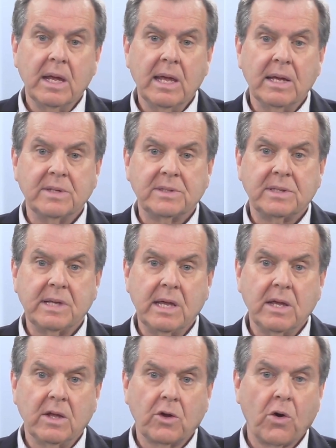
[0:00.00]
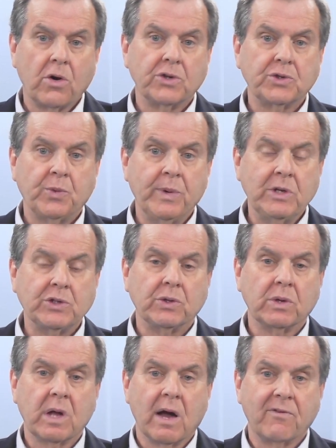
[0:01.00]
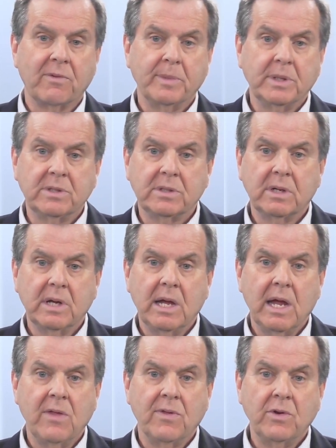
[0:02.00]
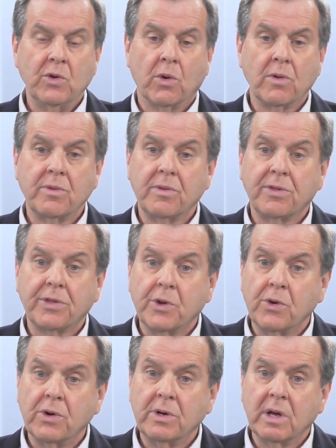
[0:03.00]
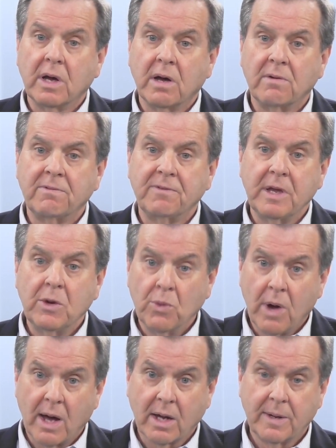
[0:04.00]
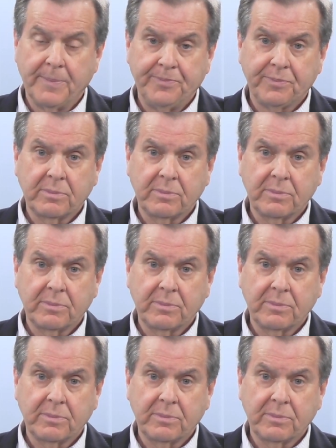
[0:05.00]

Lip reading: is the Kurdish regional government in the northern third of Iraq.